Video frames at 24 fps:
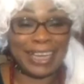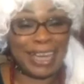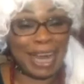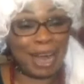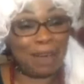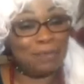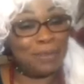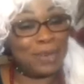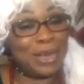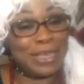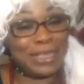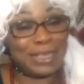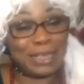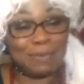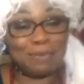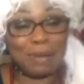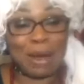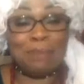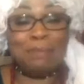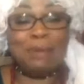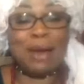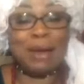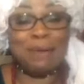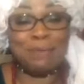Kabiyesi
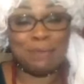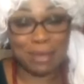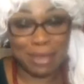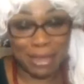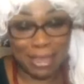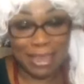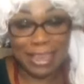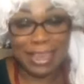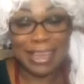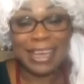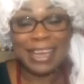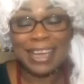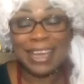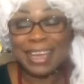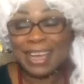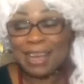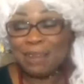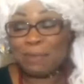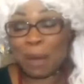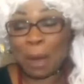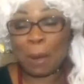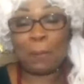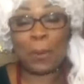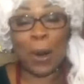baba mi,
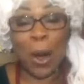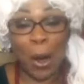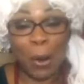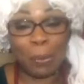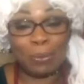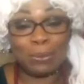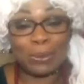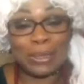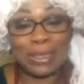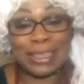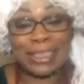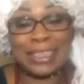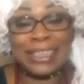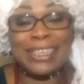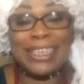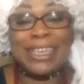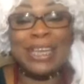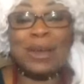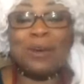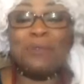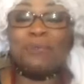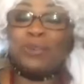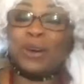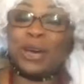my pops,
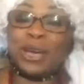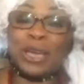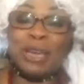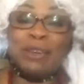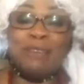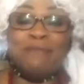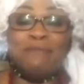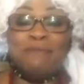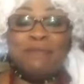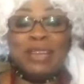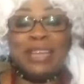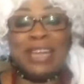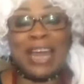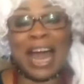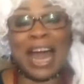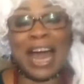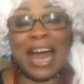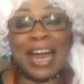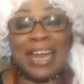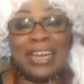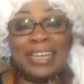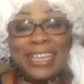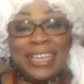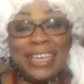forgive me,
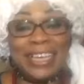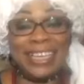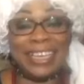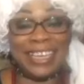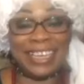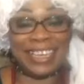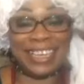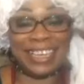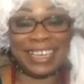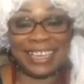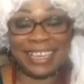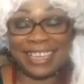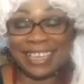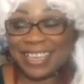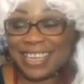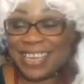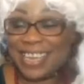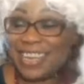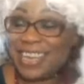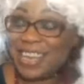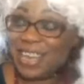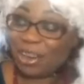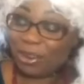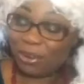dad.
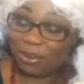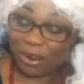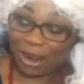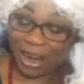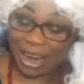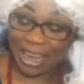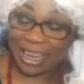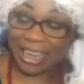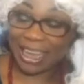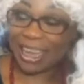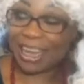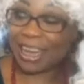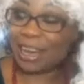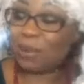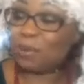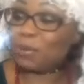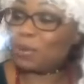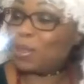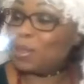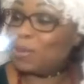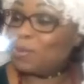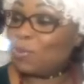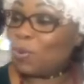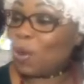Right,
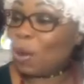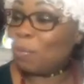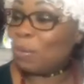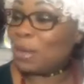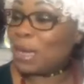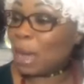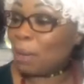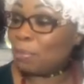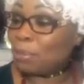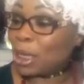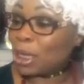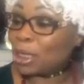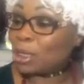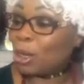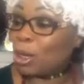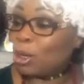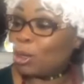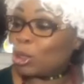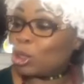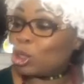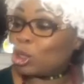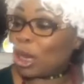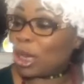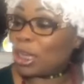1 minute, I'm just
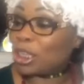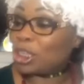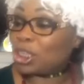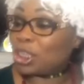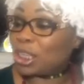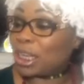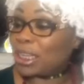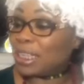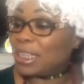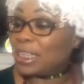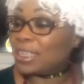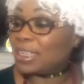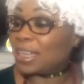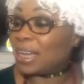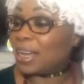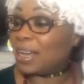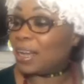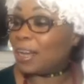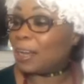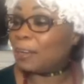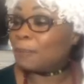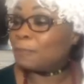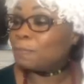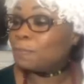gonna try and share this
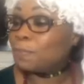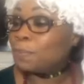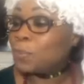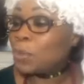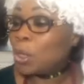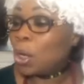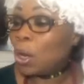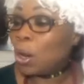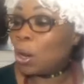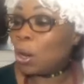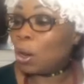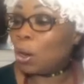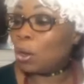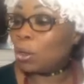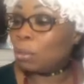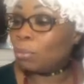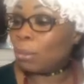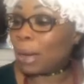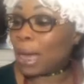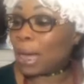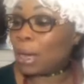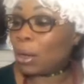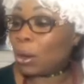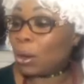on
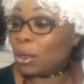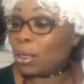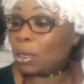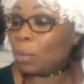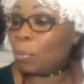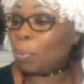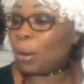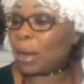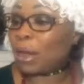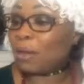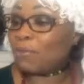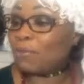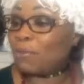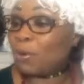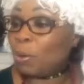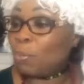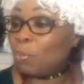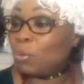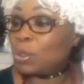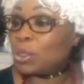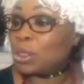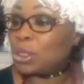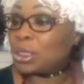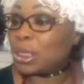my other
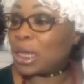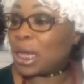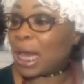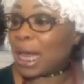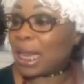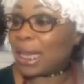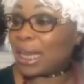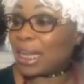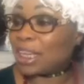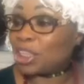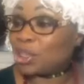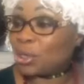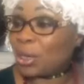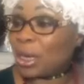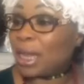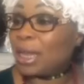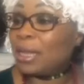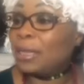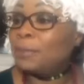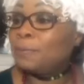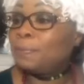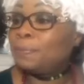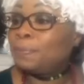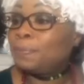platform, which is
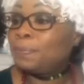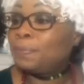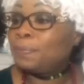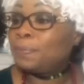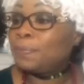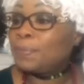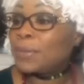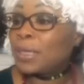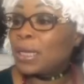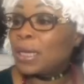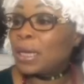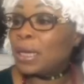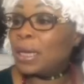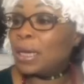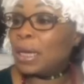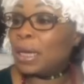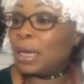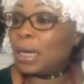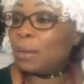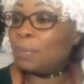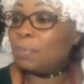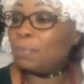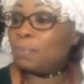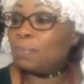Alashola.
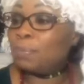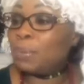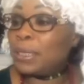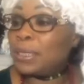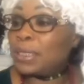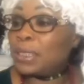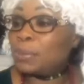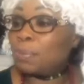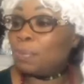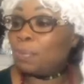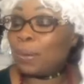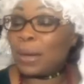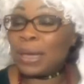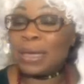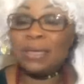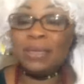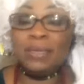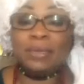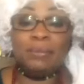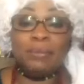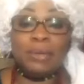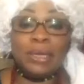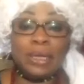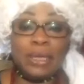Please
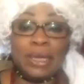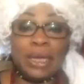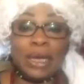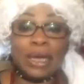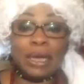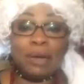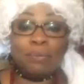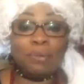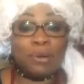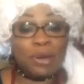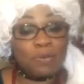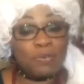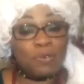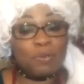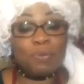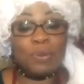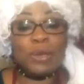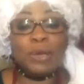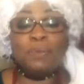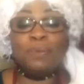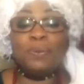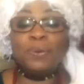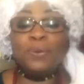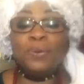pardon me, beautiful
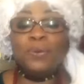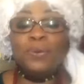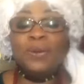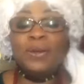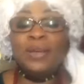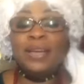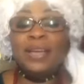people.